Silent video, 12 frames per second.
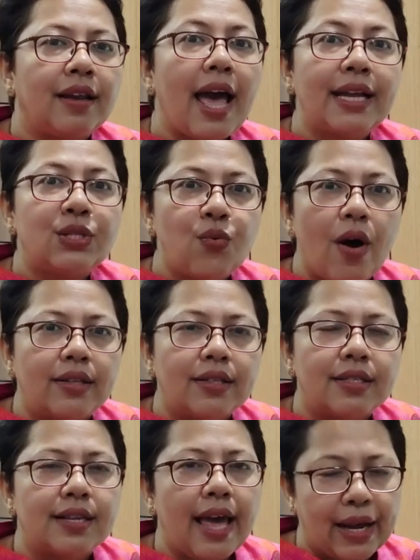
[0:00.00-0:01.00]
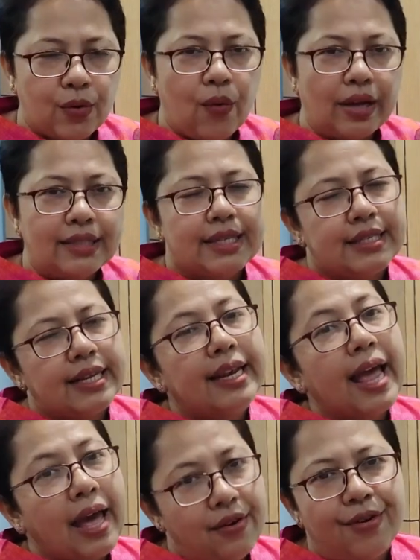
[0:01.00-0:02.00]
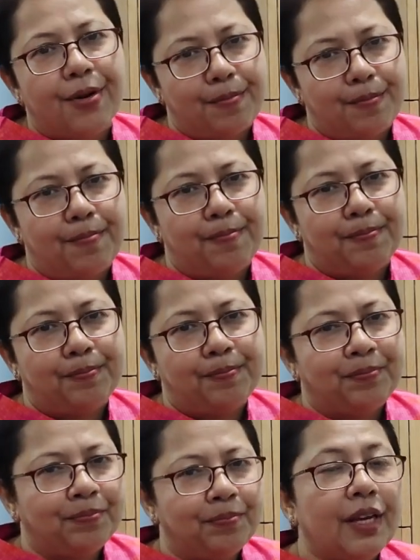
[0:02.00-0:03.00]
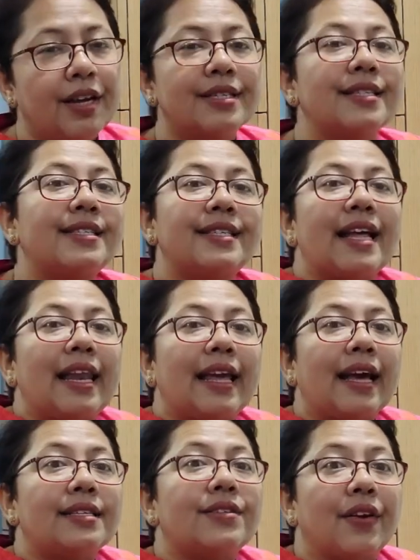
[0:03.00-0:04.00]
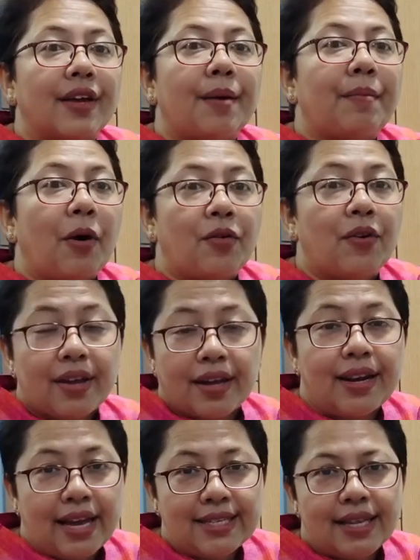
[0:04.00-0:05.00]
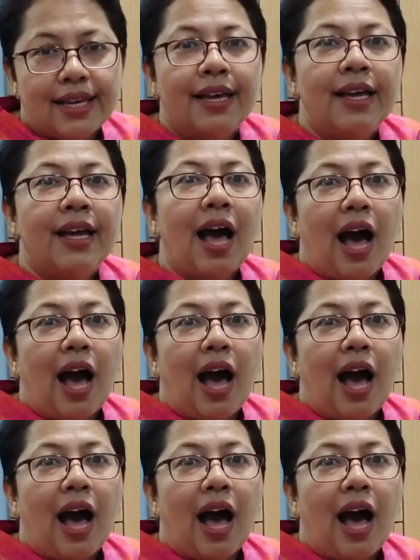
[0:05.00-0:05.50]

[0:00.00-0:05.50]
At once. At once is an adverb because it's telling us about recognizing